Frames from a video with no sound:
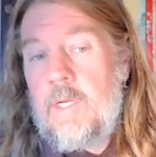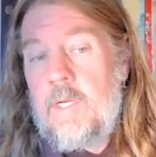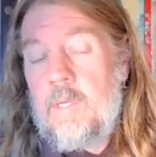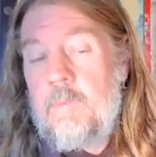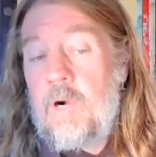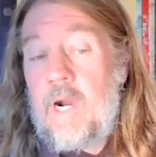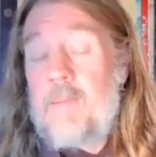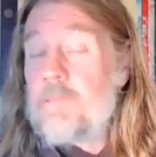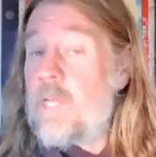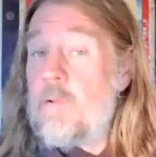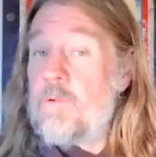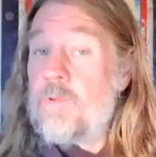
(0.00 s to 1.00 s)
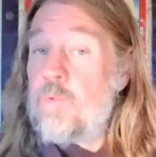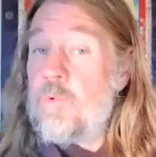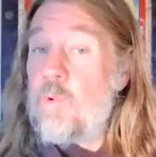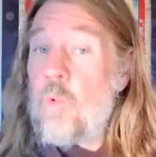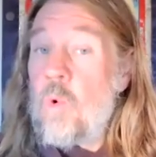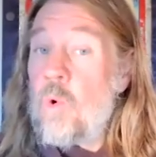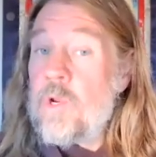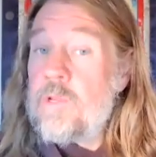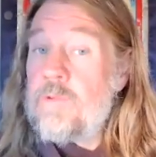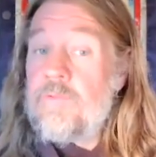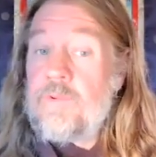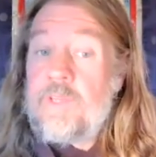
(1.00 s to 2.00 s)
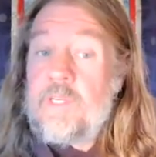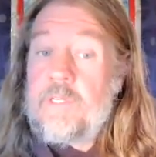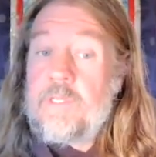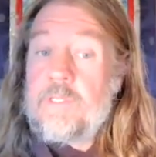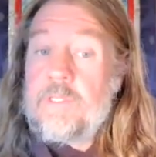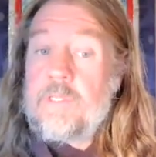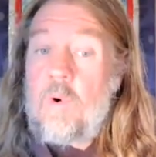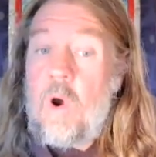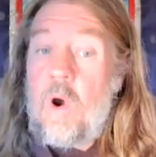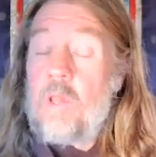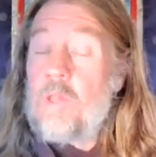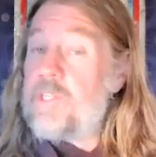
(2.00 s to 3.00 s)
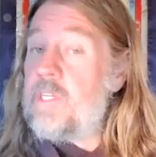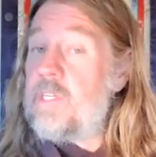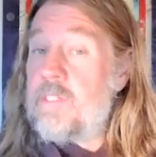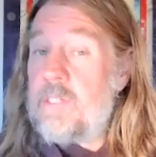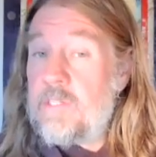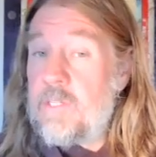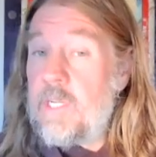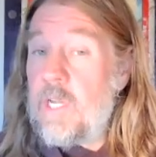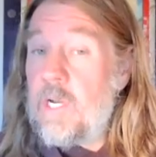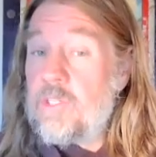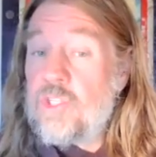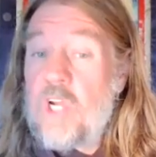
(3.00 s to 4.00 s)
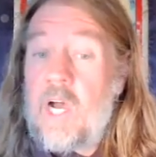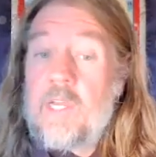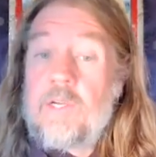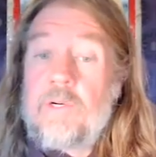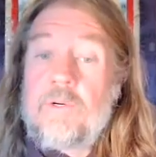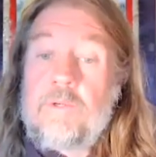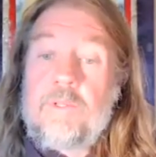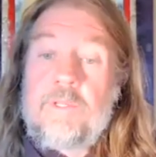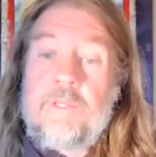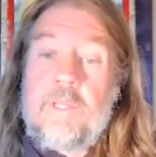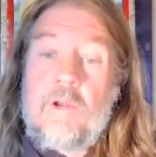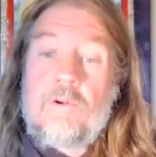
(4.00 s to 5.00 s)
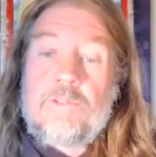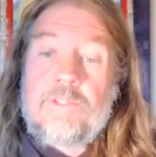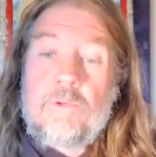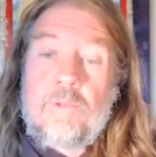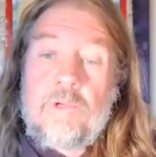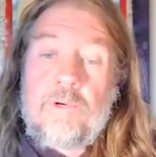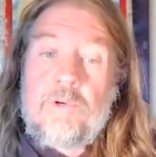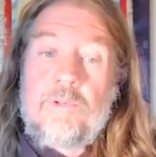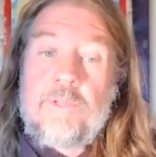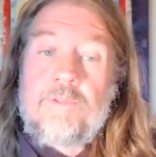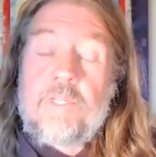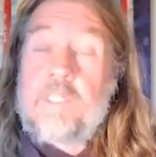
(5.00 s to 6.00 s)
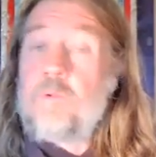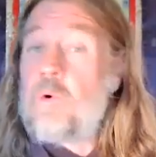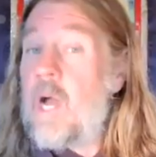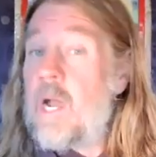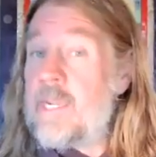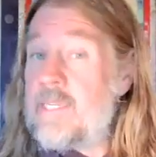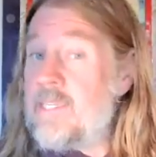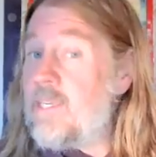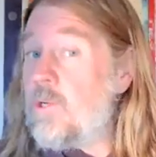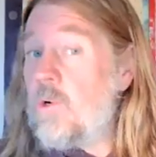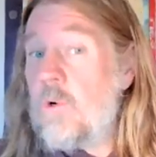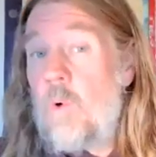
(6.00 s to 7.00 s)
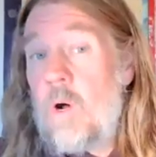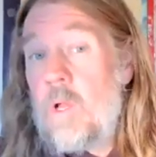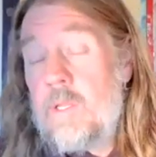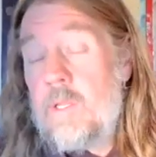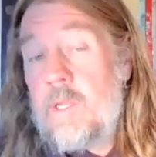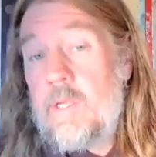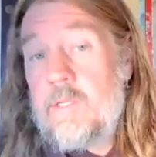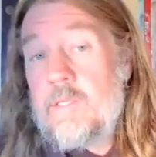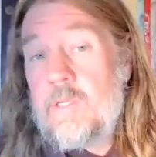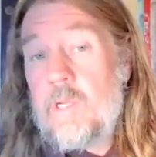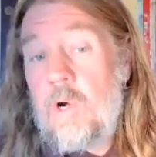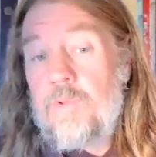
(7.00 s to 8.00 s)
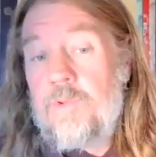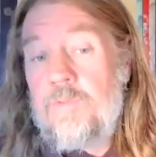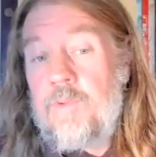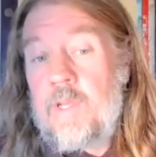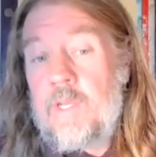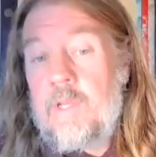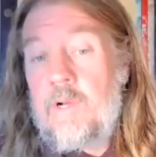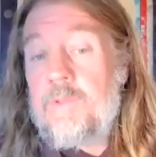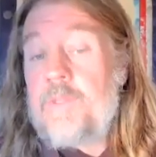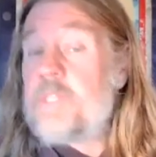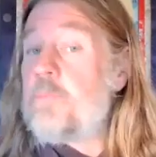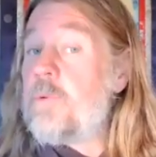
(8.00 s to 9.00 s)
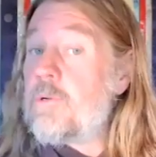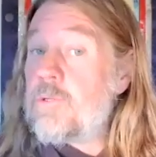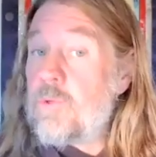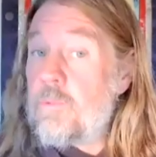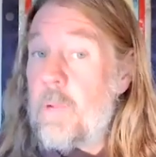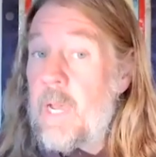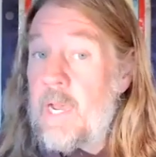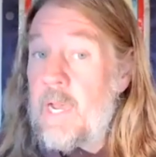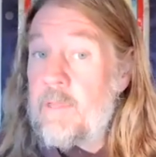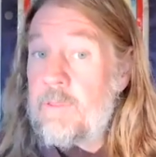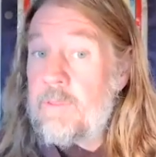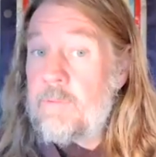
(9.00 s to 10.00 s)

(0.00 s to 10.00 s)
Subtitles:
And perhaps I was rewarded for these qualities as a young child, and then also learned that these were ideal qualities to cultivate on the spiritual path,